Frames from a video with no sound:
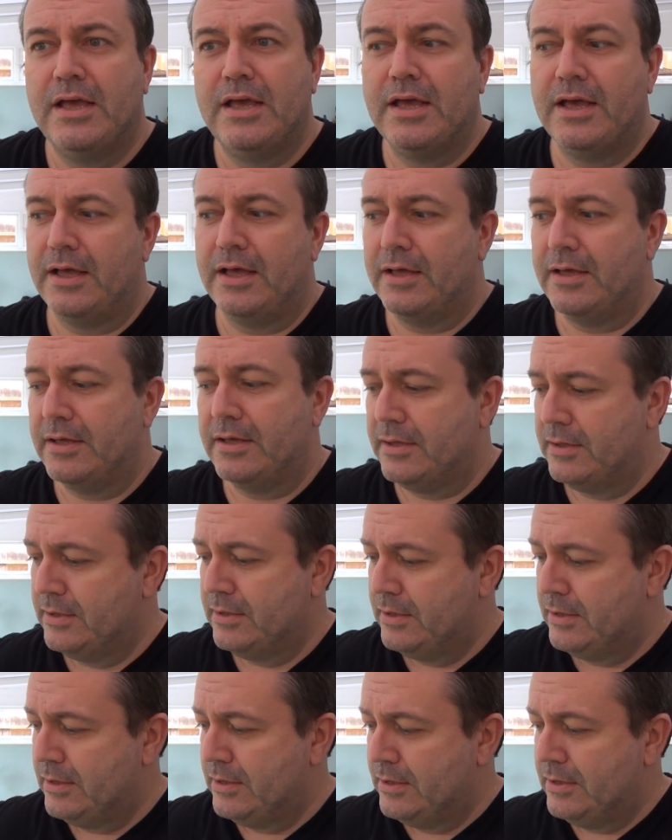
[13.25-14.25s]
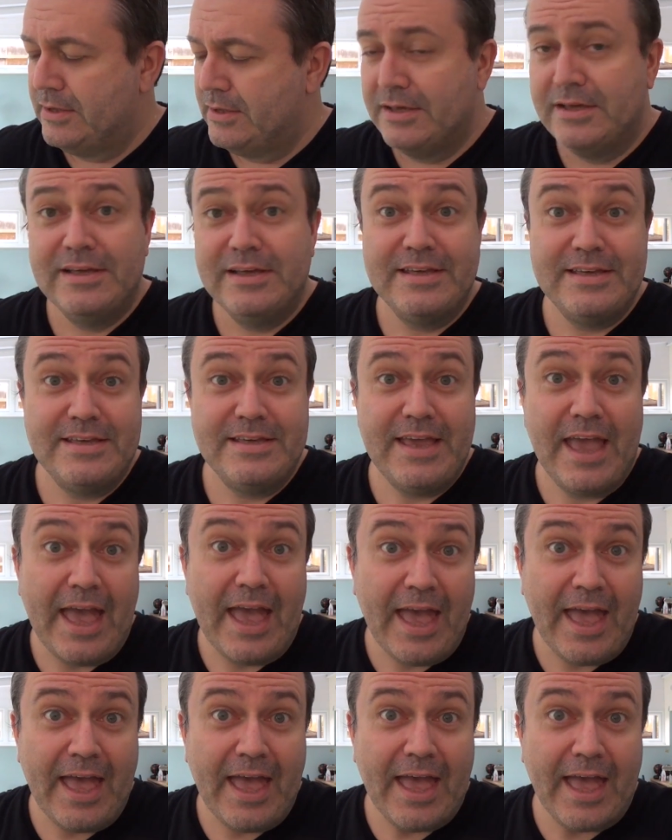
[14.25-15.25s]

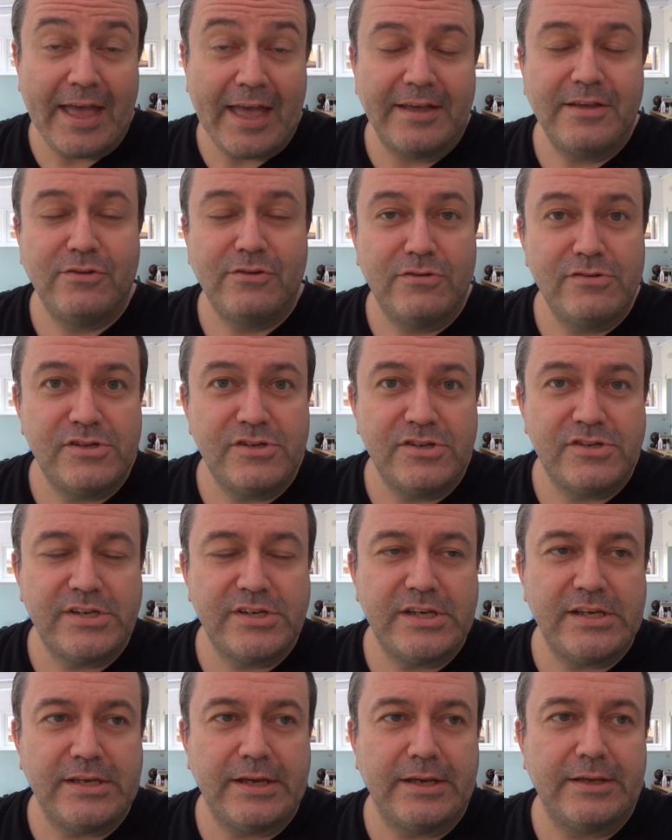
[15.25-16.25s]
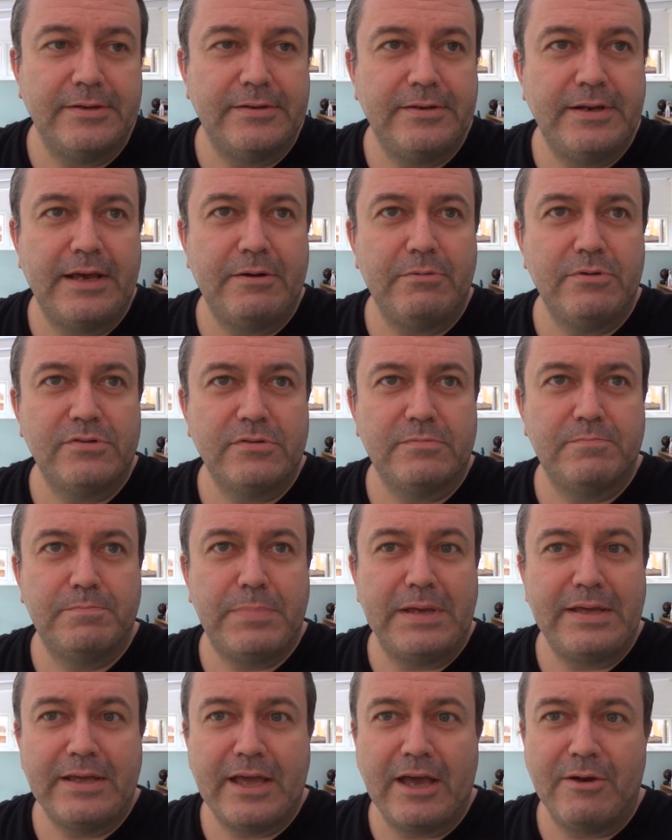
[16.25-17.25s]
Yeah, good to see you. Now, what's
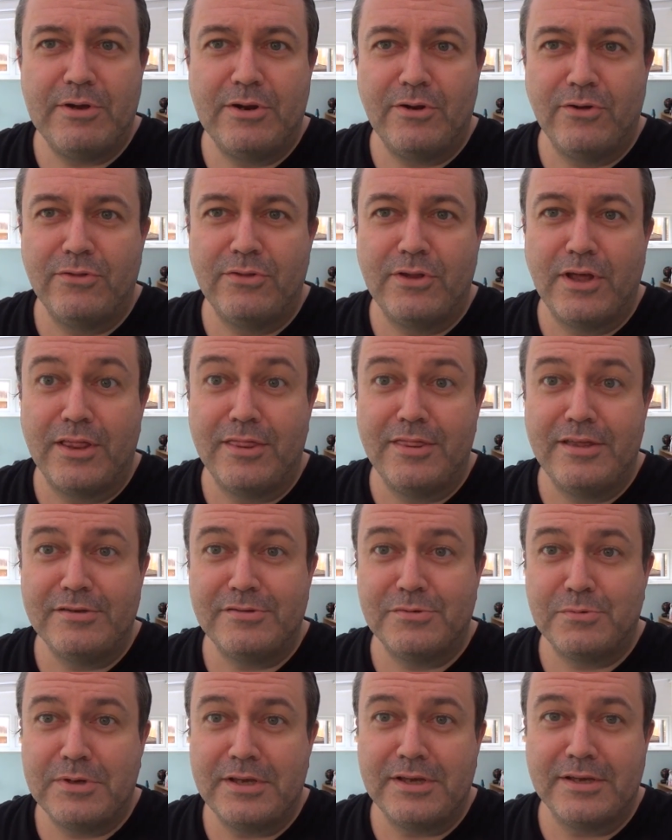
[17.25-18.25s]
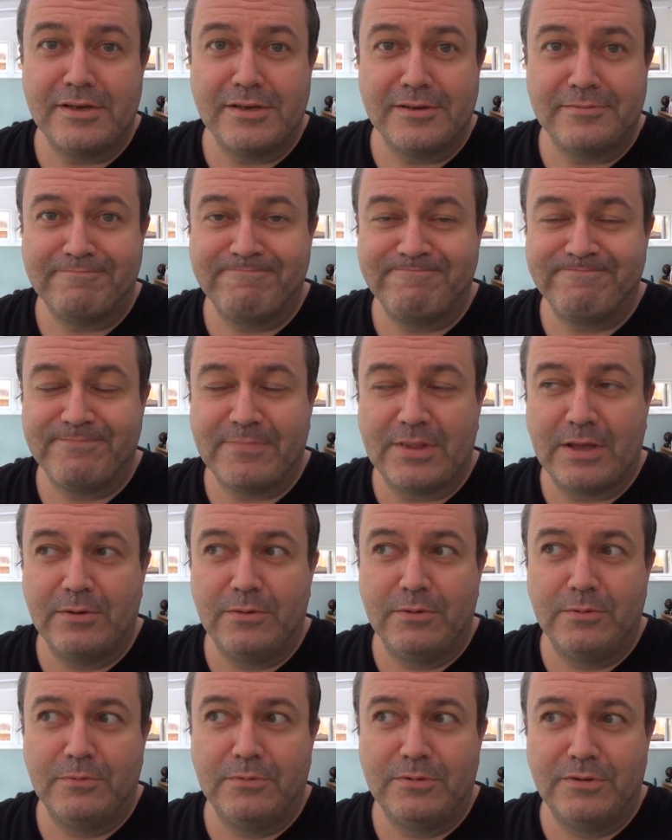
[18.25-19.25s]
been going on this week?
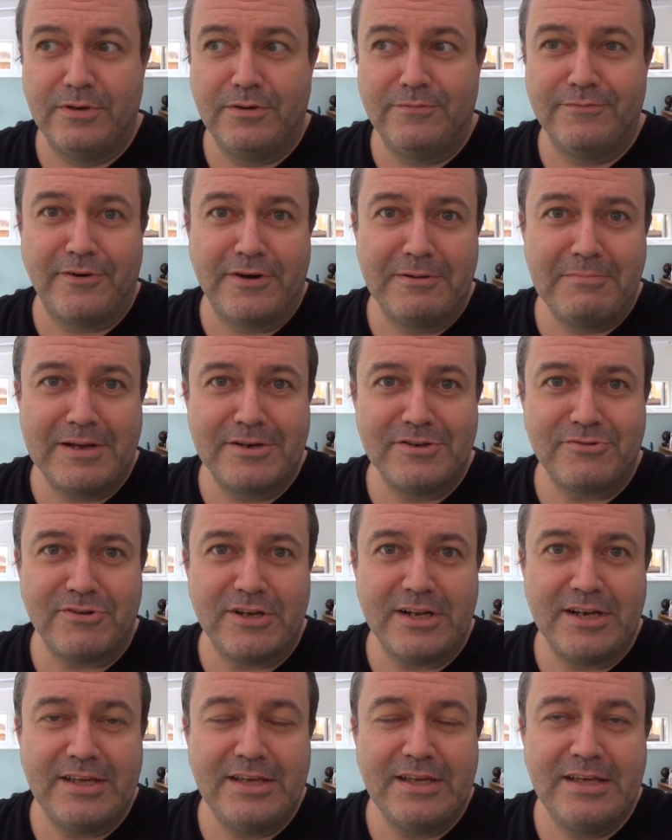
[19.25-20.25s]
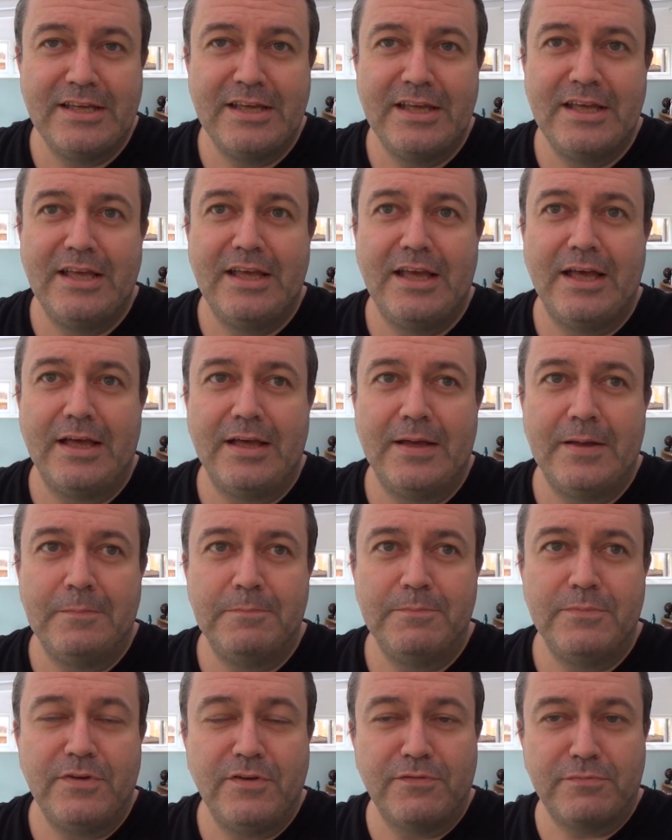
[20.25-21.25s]
Not very much really.
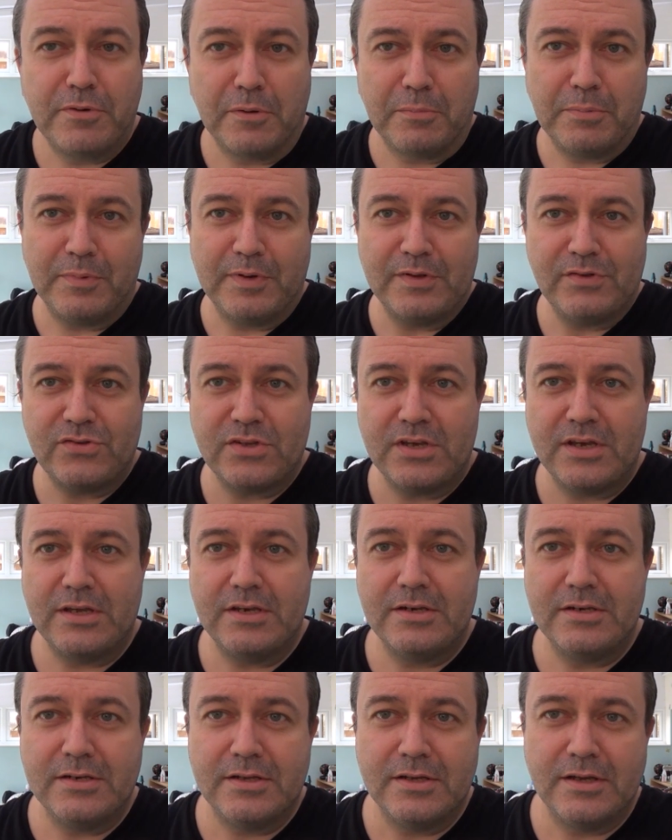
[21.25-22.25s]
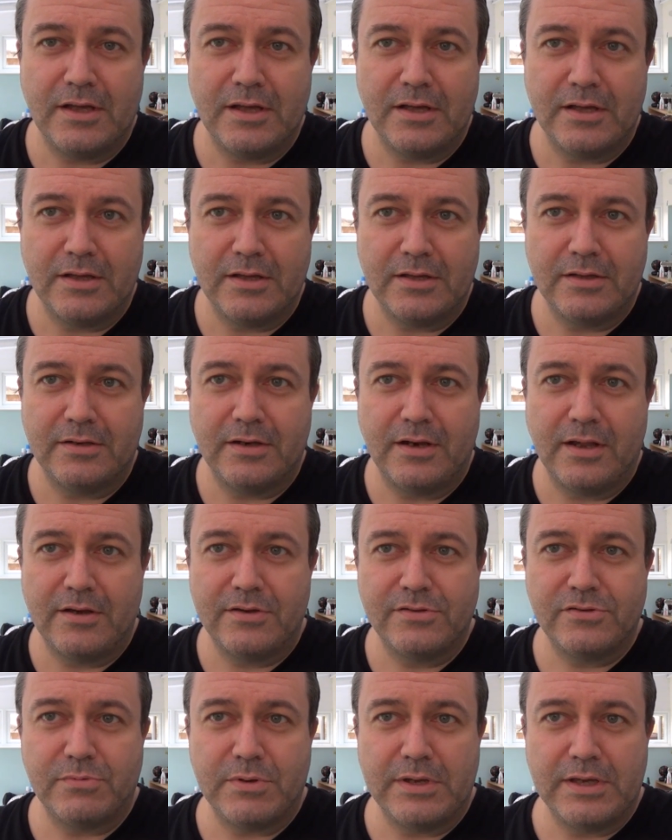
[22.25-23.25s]
You've probably seen
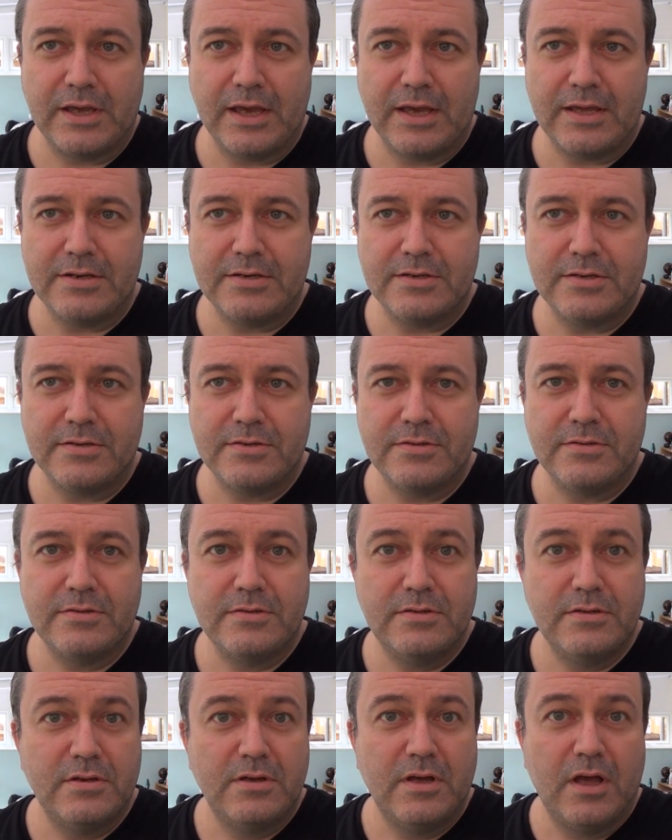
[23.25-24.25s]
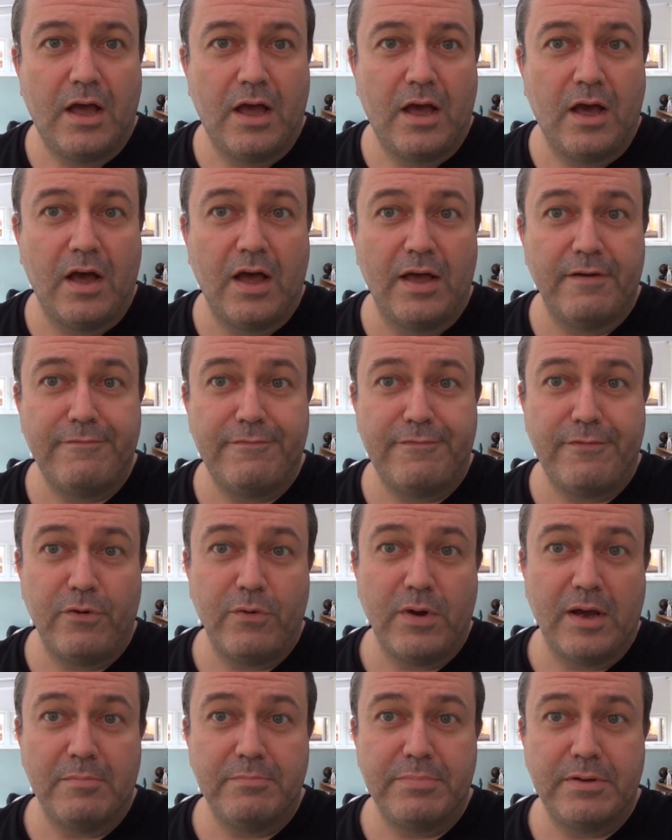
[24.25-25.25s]
last weekend I
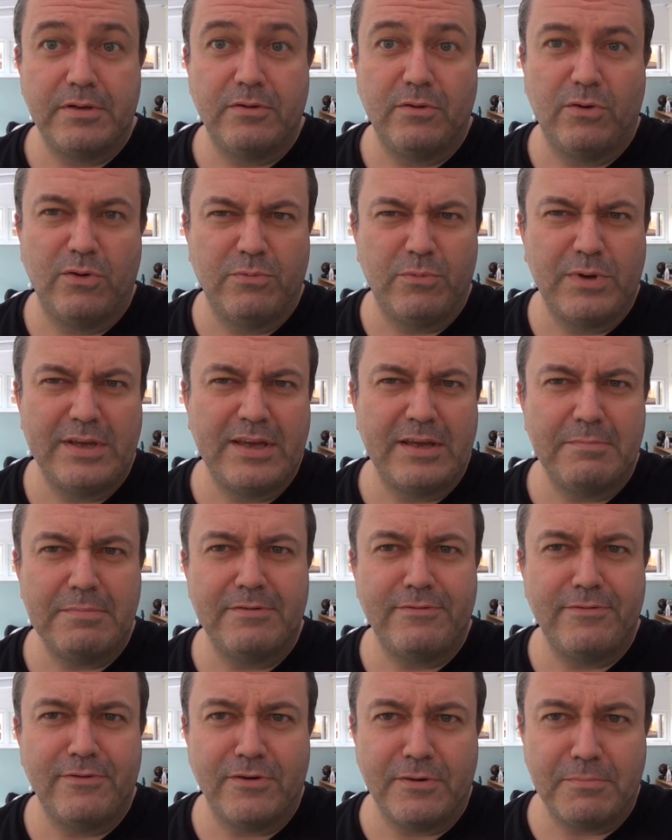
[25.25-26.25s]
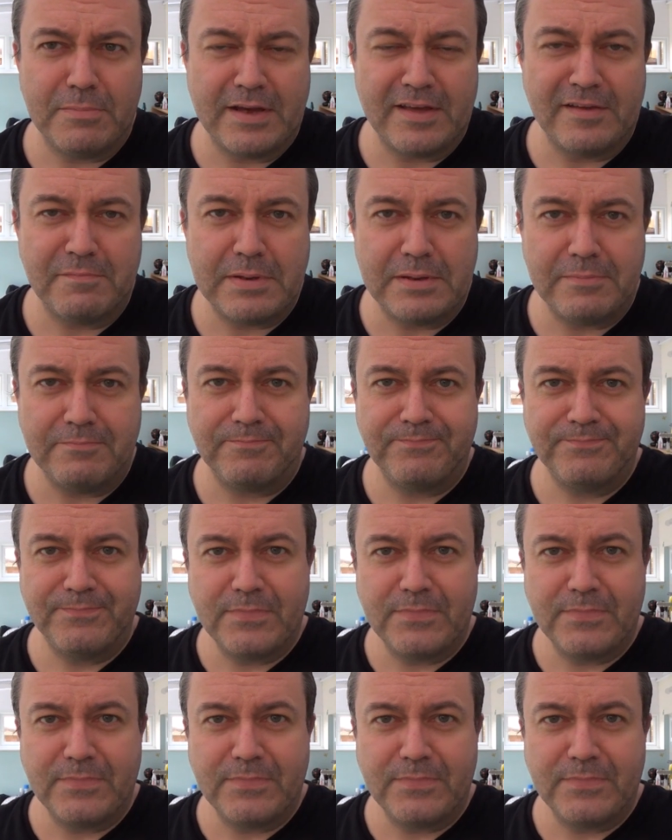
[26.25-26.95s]
threw up, or the weekend before it may have been.